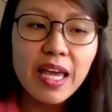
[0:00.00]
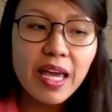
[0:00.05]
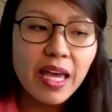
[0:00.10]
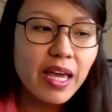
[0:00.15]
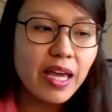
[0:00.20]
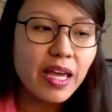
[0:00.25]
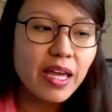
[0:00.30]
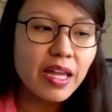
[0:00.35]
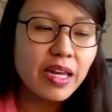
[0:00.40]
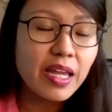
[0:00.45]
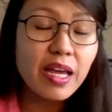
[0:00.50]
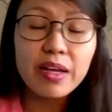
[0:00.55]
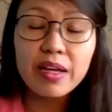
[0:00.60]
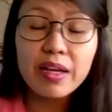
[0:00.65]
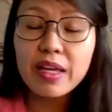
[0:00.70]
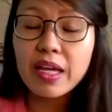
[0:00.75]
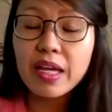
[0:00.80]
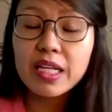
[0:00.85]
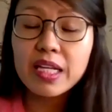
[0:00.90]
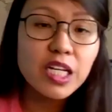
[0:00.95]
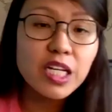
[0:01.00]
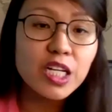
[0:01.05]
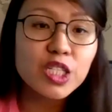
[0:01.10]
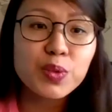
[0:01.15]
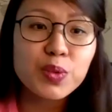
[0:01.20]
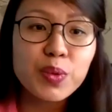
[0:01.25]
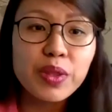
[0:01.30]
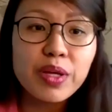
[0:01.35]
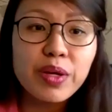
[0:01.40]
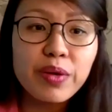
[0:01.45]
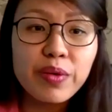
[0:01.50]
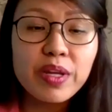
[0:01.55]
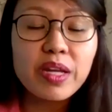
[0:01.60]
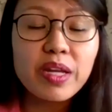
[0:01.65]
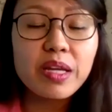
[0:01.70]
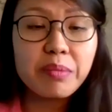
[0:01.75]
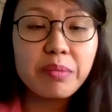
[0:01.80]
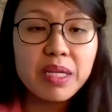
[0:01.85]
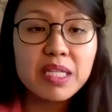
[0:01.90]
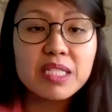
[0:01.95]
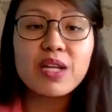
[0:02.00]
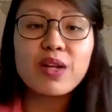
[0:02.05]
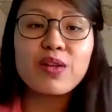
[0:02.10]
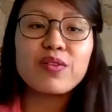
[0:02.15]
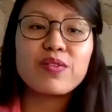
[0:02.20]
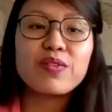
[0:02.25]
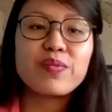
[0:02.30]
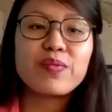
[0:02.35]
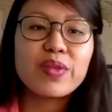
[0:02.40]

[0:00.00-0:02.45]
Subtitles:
and, yeah, get in touch with Karyna and myself.